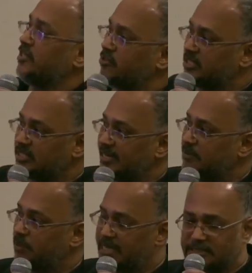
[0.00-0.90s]
the
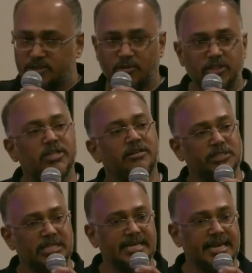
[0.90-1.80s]
disconnect, but as a solution, I
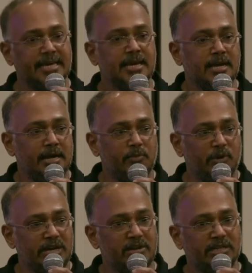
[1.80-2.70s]
was thinking, I'm
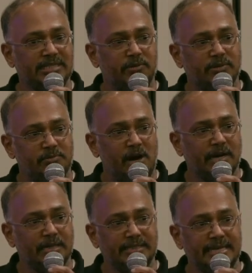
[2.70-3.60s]
working on some of the
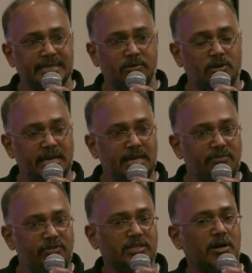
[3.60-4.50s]
models saying that, okay,
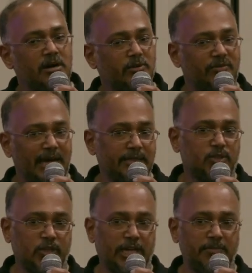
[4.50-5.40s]
if we talk about value
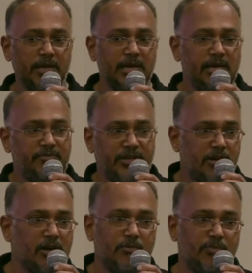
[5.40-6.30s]
stream, if you're
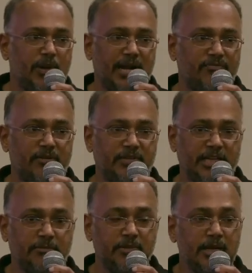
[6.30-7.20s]
talking about platform
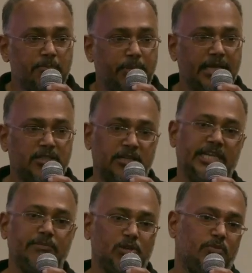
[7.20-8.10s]
team, based on
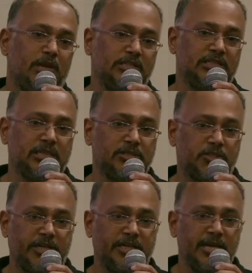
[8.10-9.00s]
team topologies
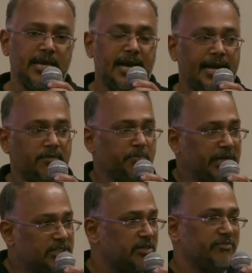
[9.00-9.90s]
construct, and
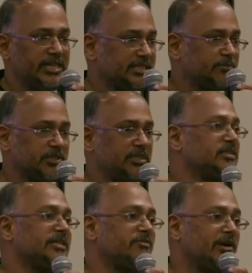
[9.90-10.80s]
based on
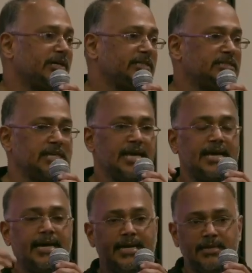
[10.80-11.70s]
VSMC's advice,
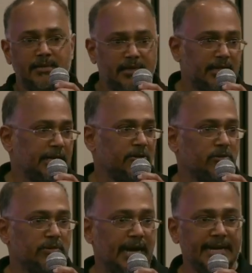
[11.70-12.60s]
and
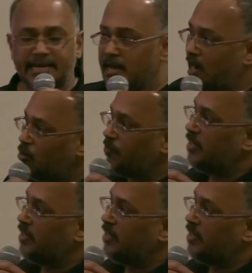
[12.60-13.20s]
the idea, how do we